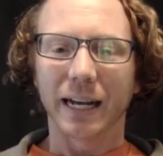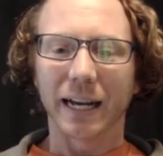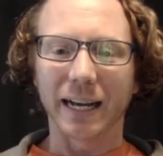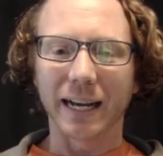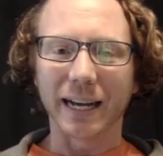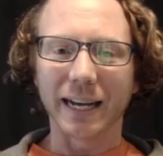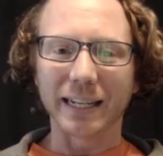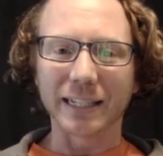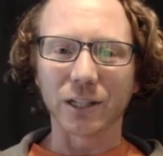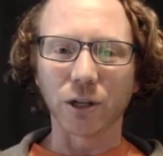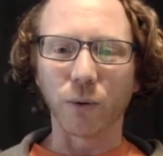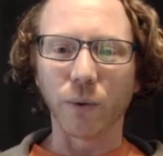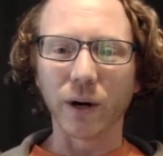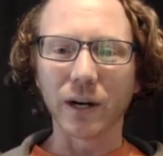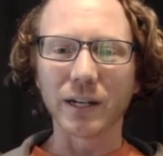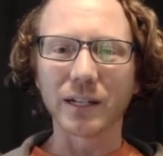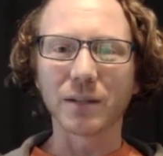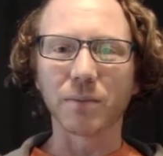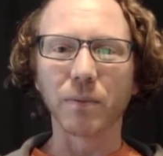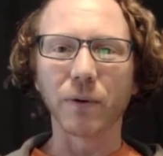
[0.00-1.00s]
So
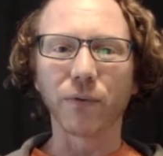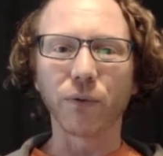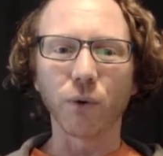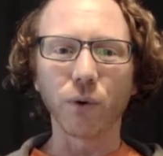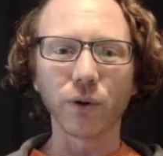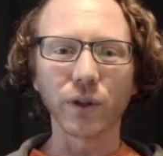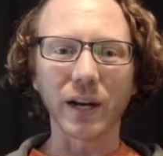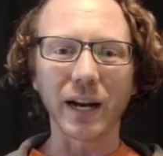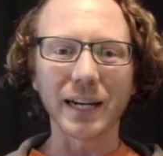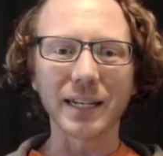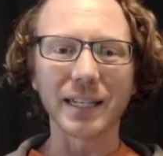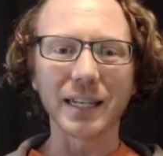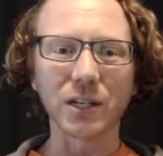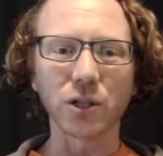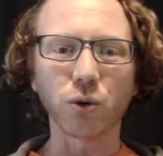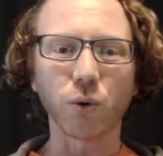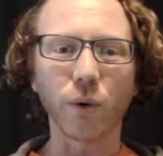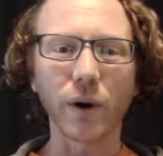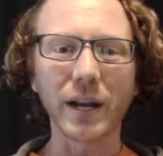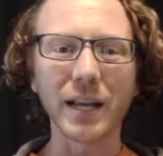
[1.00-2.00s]
whereas before in the
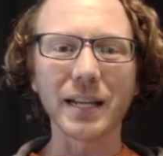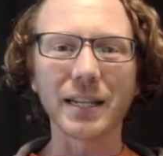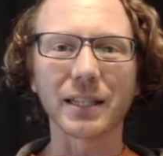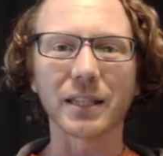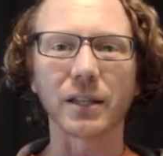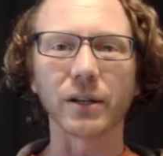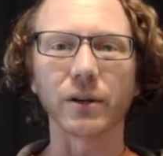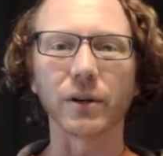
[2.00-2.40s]
1920s,